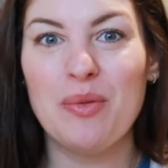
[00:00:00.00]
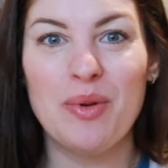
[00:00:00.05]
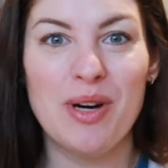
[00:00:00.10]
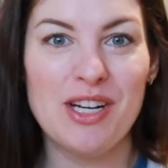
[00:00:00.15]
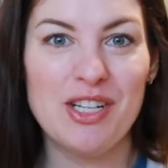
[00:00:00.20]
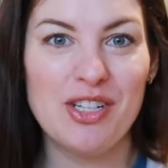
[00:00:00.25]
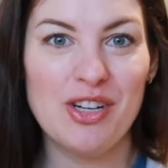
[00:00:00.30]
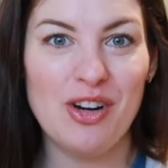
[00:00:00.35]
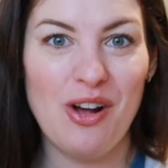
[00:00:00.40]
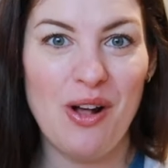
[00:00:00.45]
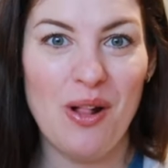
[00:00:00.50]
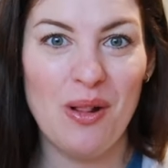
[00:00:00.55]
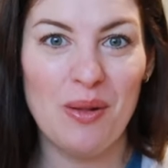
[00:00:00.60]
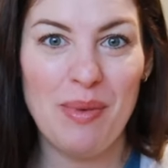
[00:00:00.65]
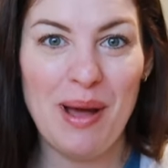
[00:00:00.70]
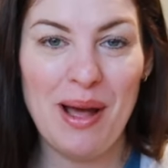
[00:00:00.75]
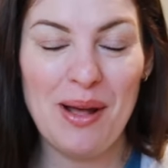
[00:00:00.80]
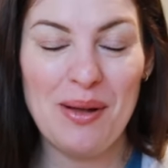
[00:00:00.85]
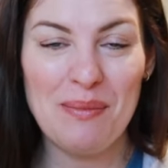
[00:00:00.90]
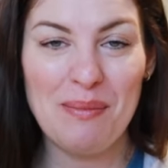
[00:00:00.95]
where I share all
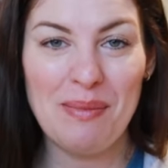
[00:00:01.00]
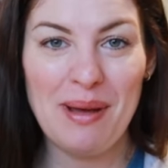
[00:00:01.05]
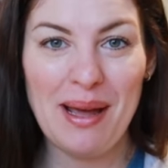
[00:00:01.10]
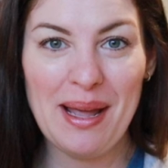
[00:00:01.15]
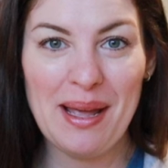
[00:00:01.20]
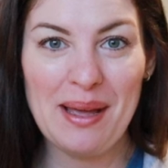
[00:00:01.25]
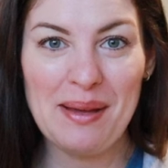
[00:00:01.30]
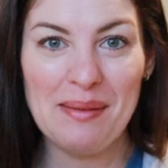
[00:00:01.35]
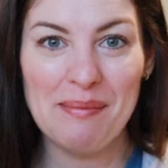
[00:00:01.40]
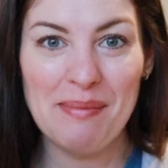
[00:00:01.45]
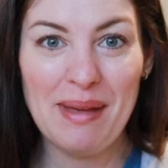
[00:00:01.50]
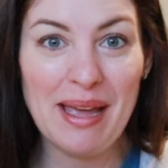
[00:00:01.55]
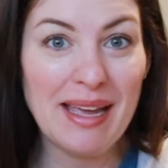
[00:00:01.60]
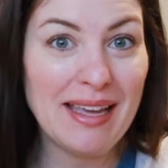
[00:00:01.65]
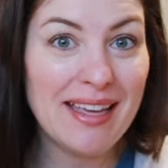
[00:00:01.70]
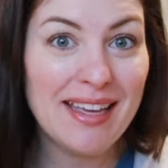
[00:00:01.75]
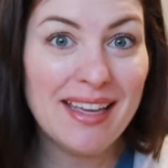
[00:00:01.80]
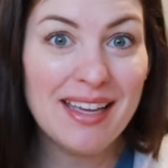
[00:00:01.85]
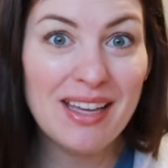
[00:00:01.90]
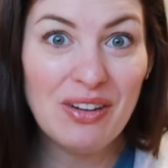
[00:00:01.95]
about my
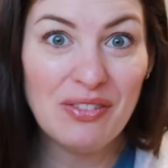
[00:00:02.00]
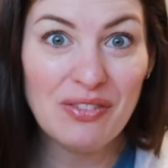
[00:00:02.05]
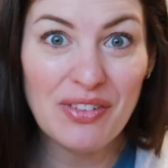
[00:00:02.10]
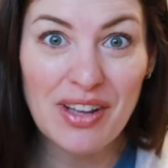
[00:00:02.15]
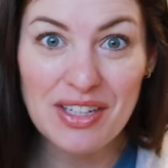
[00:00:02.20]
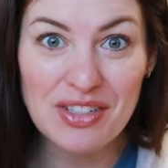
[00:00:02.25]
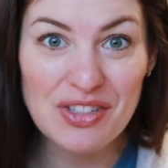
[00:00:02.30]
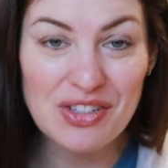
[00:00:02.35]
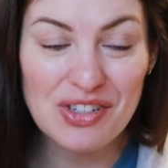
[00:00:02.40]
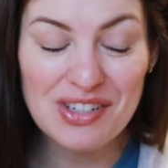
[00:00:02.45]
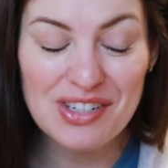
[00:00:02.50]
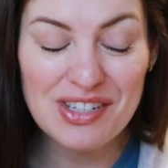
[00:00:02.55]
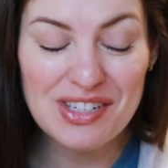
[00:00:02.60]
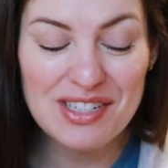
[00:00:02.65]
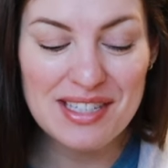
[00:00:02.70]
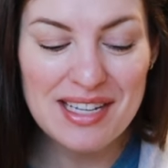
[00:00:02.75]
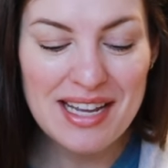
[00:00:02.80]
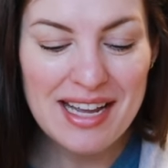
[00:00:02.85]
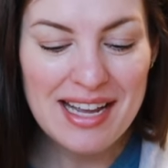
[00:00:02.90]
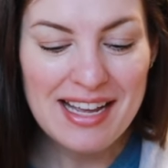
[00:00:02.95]
making
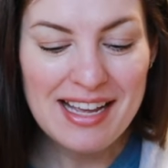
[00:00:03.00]
adventures.